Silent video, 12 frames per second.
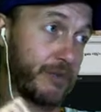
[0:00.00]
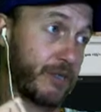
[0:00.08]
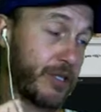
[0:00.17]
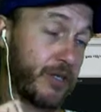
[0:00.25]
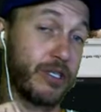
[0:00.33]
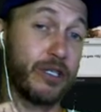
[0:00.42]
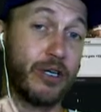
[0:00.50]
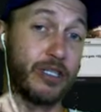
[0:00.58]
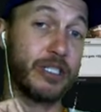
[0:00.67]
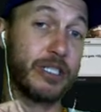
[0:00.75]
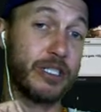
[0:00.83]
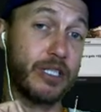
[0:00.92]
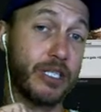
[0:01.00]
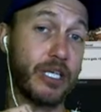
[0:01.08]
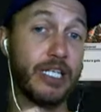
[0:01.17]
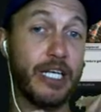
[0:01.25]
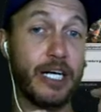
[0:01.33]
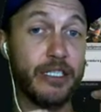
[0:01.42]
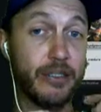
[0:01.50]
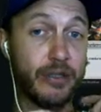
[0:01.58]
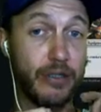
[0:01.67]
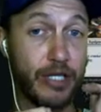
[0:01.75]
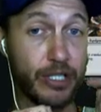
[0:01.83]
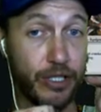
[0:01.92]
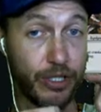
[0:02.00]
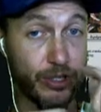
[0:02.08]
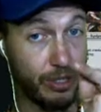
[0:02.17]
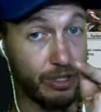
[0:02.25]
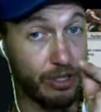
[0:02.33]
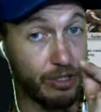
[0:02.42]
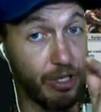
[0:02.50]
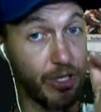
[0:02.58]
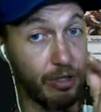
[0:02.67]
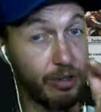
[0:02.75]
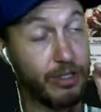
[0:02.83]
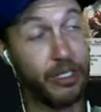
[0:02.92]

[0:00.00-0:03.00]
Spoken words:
So as long as it attacks a creature you control